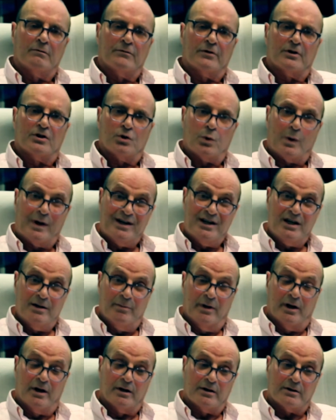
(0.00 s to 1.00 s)
for
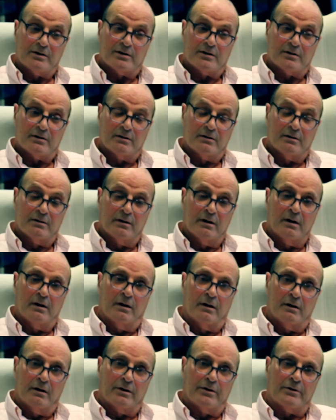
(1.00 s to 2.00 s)
20 minutes,
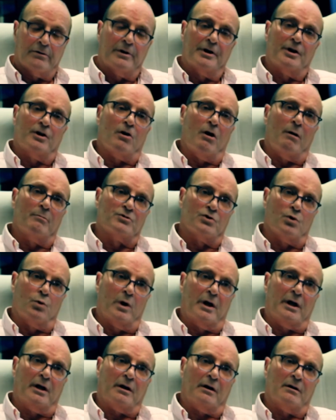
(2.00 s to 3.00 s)
three times a
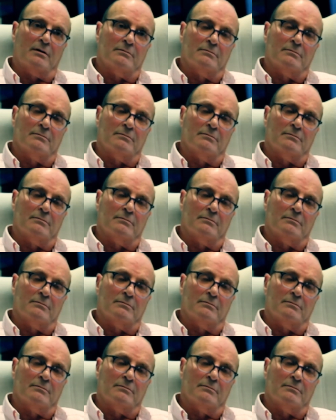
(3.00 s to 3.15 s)
week.